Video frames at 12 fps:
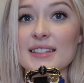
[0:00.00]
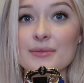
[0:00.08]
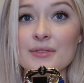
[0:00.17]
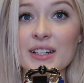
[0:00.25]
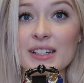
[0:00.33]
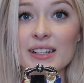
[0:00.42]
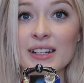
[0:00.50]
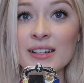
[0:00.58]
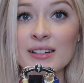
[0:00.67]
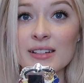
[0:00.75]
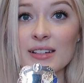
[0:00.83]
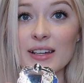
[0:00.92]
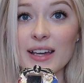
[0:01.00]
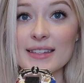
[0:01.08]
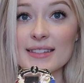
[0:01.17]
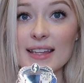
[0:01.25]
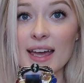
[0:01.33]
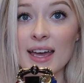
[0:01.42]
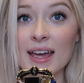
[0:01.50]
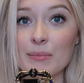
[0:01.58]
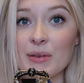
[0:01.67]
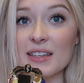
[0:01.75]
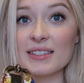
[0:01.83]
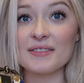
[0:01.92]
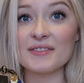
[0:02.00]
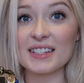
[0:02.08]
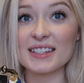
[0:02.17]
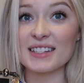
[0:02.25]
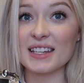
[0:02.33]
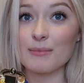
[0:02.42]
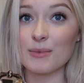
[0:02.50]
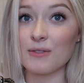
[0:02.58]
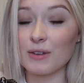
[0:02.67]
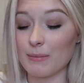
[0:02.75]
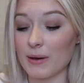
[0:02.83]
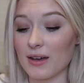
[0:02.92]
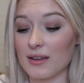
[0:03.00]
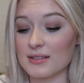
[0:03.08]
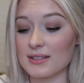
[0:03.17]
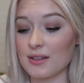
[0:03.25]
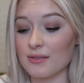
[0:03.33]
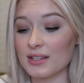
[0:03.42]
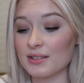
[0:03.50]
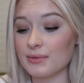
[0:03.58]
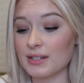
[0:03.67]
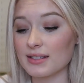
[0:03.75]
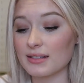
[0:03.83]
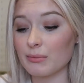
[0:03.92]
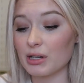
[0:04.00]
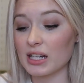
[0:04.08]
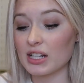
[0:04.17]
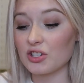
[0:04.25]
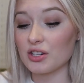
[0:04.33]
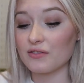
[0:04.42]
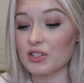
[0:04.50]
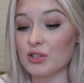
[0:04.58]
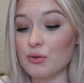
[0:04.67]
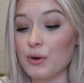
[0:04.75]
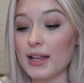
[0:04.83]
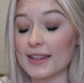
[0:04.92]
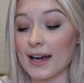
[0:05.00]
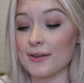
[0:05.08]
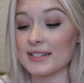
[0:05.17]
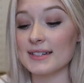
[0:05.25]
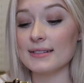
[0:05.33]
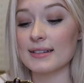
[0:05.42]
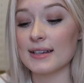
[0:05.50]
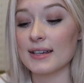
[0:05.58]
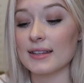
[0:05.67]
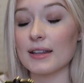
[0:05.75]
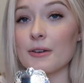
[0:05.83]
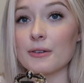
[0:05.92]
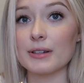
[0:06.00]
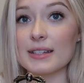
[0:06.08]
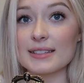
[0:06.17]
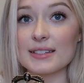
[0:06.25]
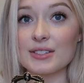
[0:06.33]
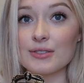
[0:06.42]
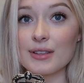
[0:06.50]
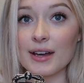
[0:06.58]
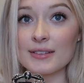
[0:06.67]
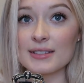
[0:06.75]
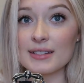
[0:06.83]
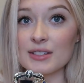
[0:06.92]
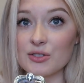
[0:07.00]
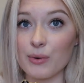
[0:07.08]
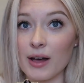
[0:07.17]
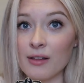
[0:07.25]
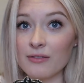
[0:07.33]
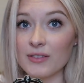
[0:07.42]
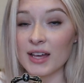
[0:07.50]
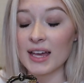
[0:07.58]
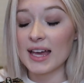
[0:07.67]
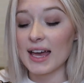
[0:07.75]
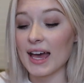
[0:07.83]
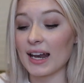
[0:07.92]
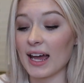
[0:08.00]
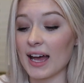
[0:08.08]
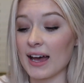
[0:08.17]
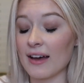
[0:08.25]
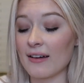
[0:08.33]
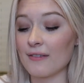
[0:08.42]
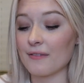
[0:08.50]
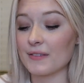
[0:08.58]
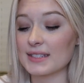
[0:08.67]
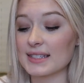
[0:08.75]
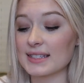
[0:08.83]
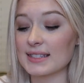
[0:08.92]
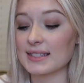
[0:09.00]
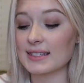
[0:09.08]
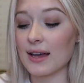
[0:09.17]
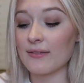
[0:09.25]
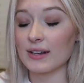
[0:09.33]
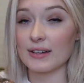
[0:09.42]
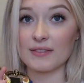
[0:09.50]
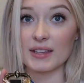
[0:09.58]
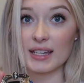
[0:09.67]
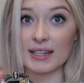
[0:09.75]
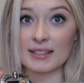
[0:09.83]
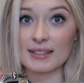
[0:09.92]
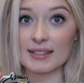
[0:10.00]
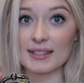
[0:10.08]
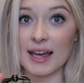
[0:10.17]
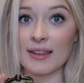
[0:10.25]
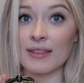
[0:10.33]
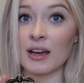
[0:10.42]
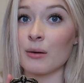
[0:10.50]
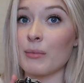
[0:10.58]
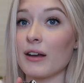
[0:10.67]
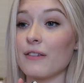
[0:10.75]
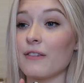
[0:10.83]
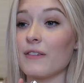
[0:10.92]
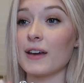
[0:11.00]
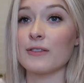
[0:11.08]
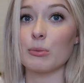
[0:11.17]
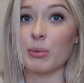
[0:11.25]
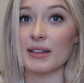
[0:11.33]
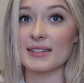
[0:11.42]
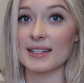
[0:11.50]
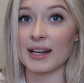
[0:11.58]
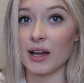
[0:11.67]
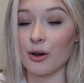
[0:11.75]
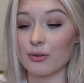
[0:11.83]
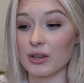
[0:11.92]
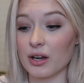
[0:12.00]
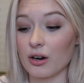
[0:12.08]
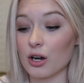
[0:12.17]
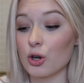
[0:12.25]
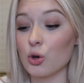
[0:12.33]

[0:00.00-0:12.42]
this one right here. It's a piece of Disney movie pin. So this one is a limited edition of 2000. They were released in 2012, and I have 7 of these, and they're my favorite pins that I own. They're